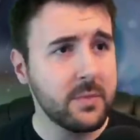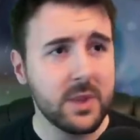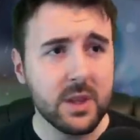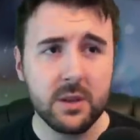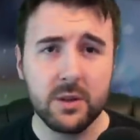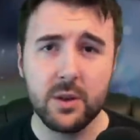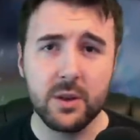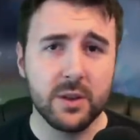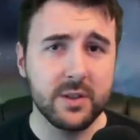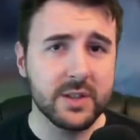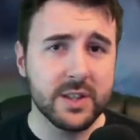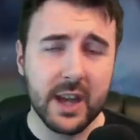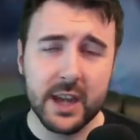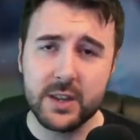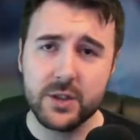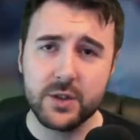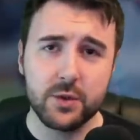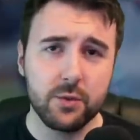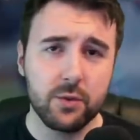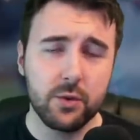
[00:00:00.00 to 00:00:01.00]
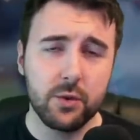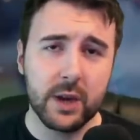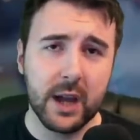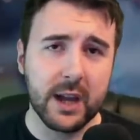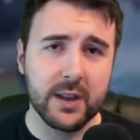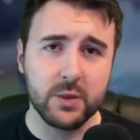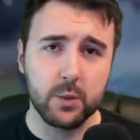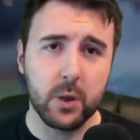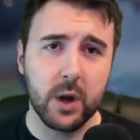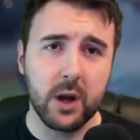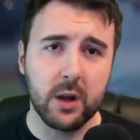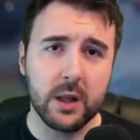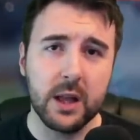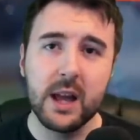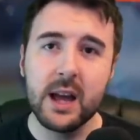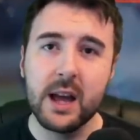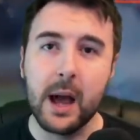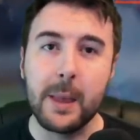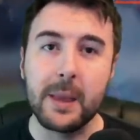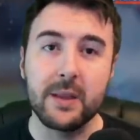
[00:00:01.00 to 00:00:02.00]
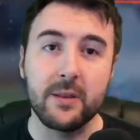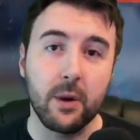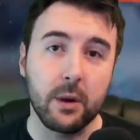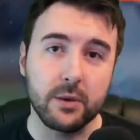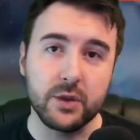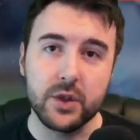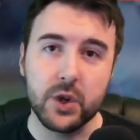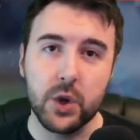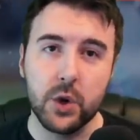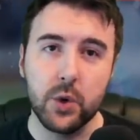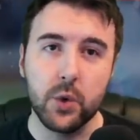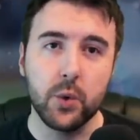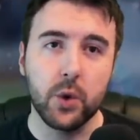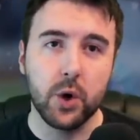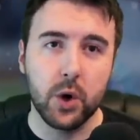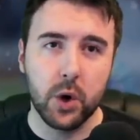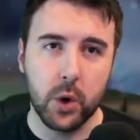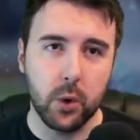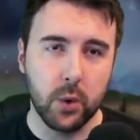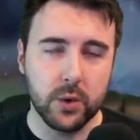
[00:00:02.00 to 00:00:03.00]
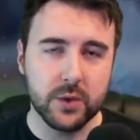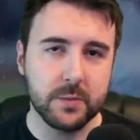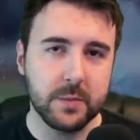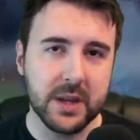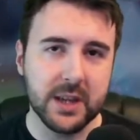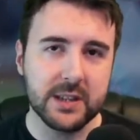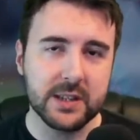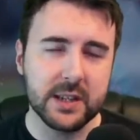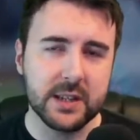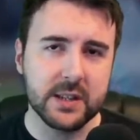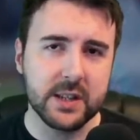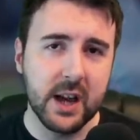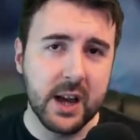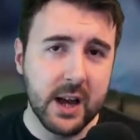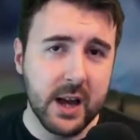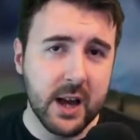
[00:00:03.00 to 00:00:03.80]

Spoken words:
you can take Skrorg as well. And then you've got two Claws pieces.